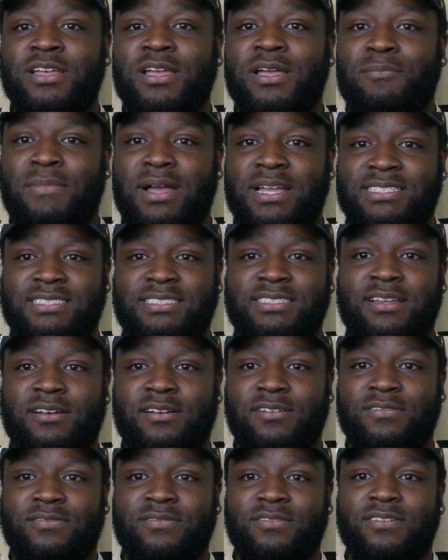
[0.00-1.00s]

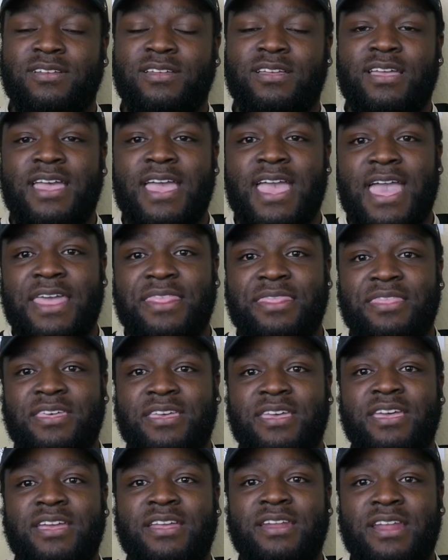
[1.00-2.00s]
myself. And
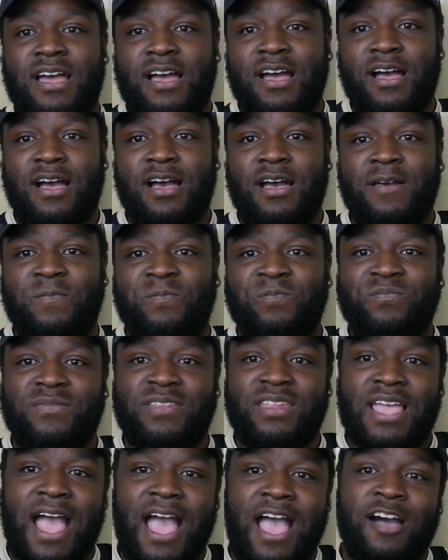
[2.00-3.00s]
then uh,
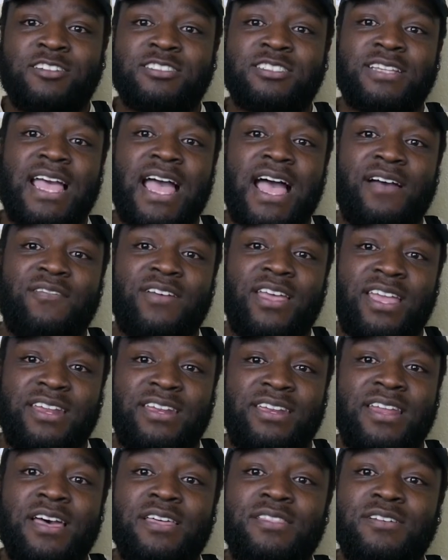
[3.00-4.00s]
I also have
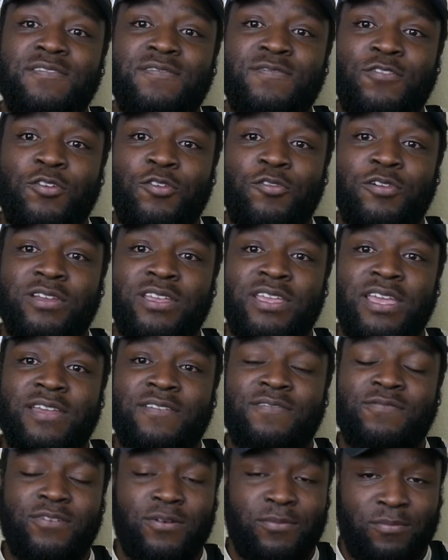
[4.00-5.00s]
another
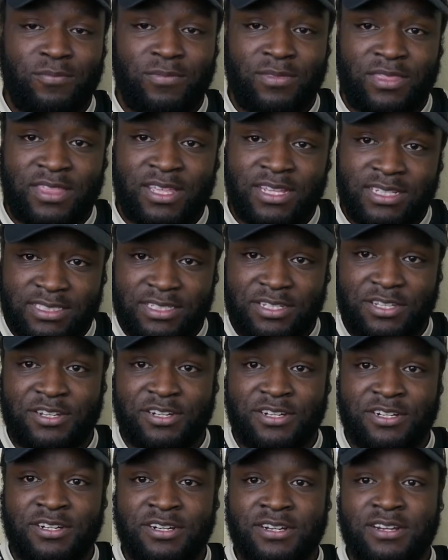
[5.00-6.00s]
401k from this
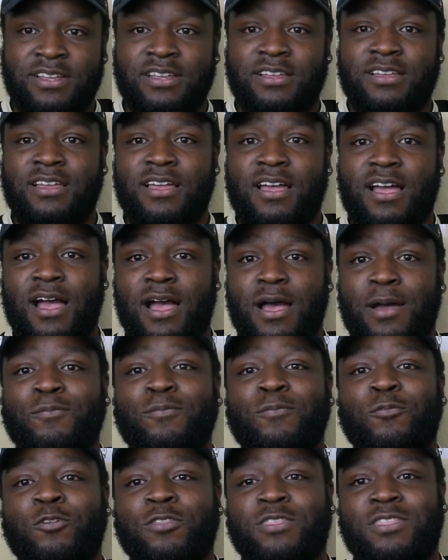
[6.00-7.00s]
year
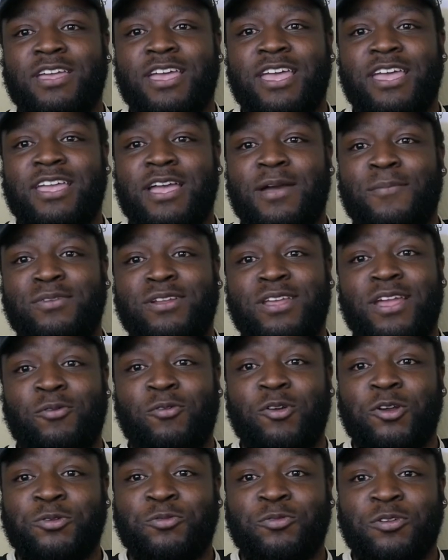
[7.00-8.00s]
um, with a company I
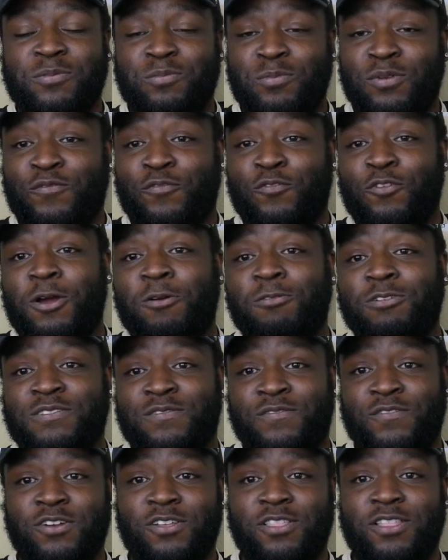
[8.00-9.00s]
worked with before I was
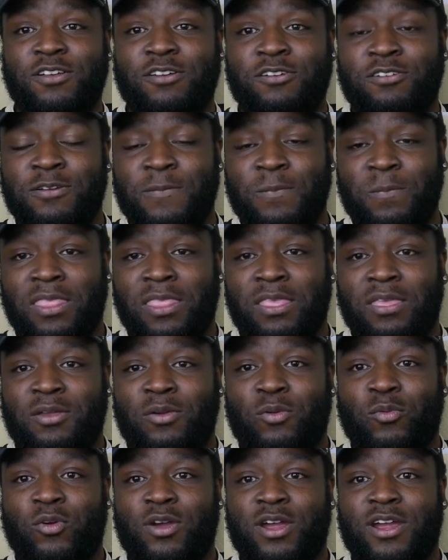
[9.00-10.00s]
furloughed
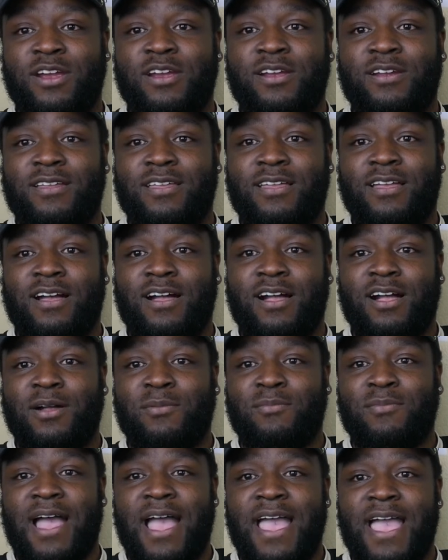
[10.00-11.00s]
where
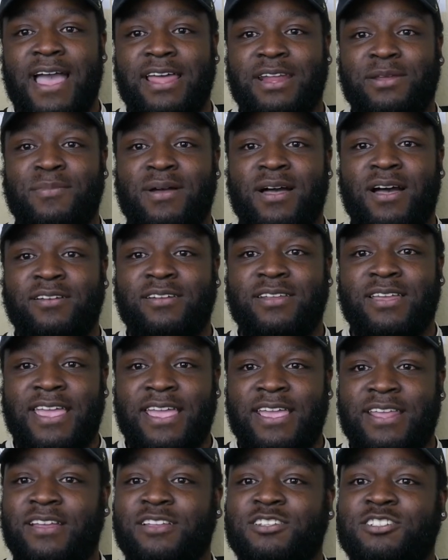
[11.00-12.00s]
um, I had about
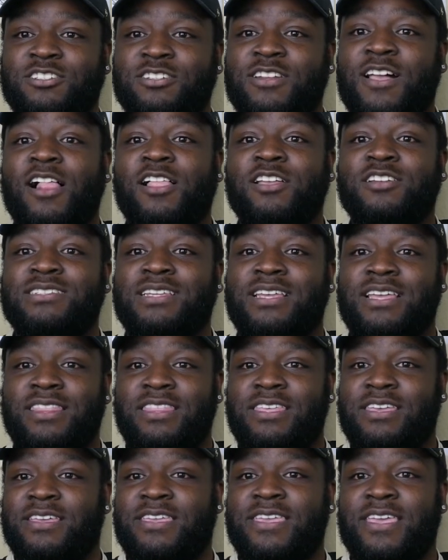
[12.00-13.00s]
$800 in
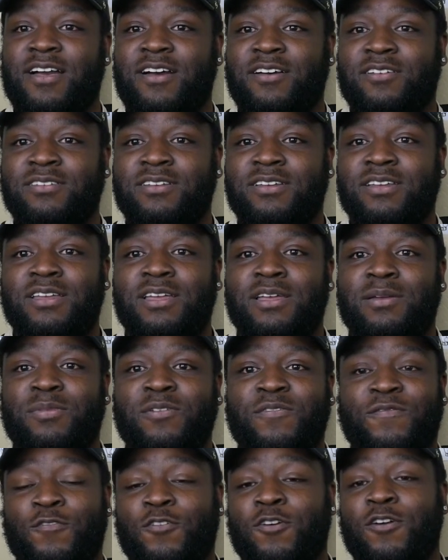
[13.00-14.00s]
the account
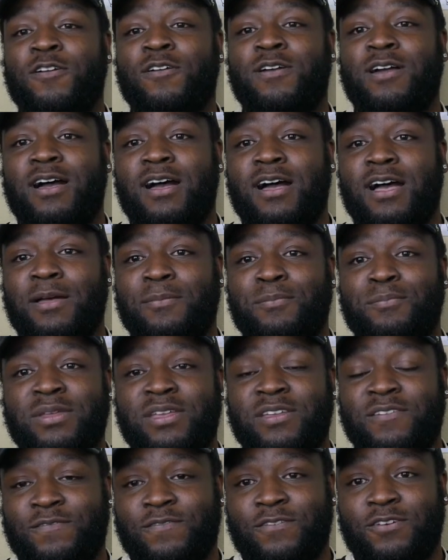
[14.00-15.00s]
before uh,
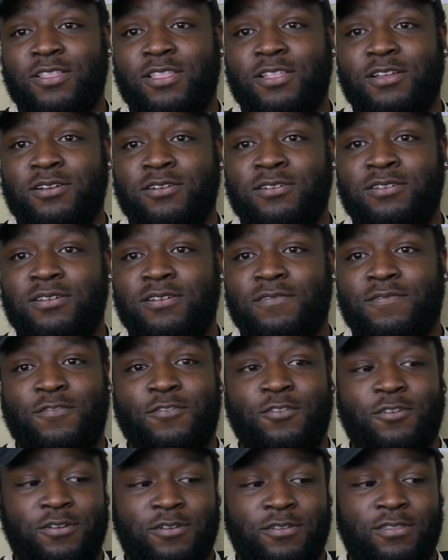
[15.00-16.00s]
being furloughed
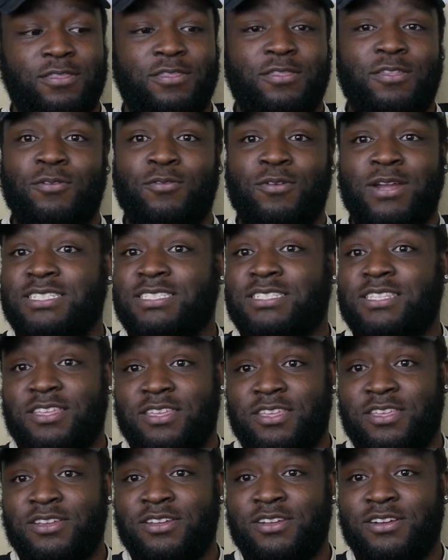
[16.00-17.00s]
for the rest of the
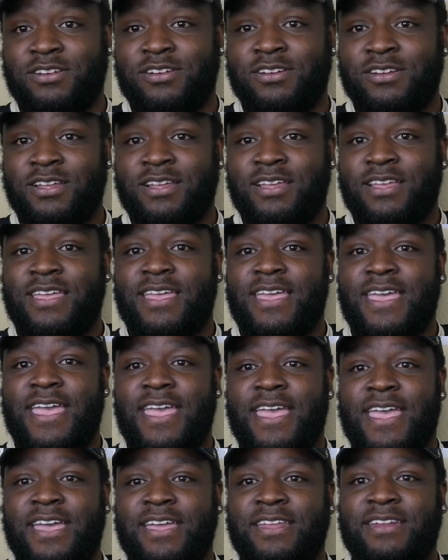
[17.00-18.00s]
year.
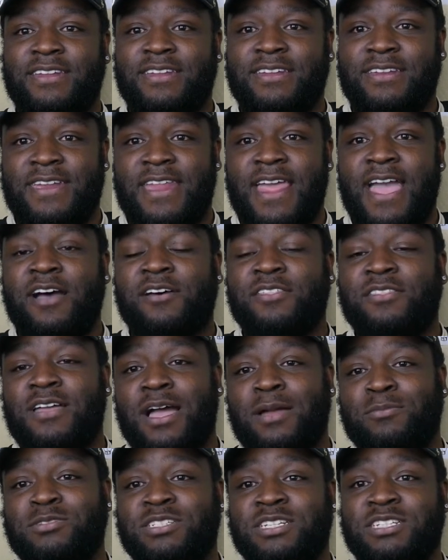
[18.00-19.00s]
And now
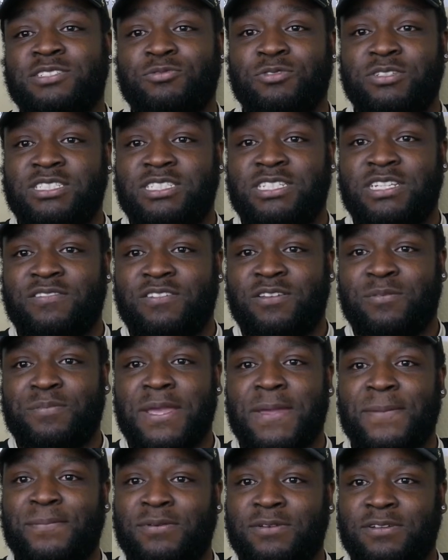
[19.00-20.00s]
I'm just receiving
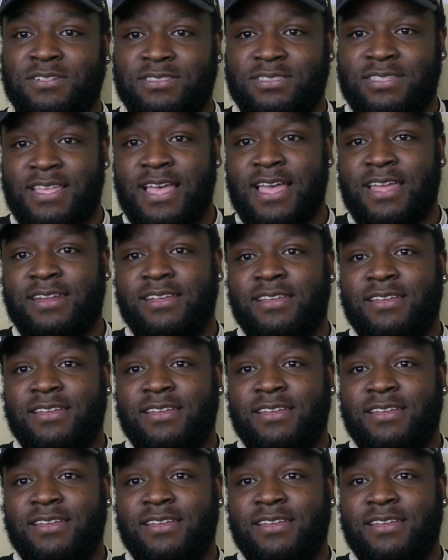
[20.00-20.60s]
papers that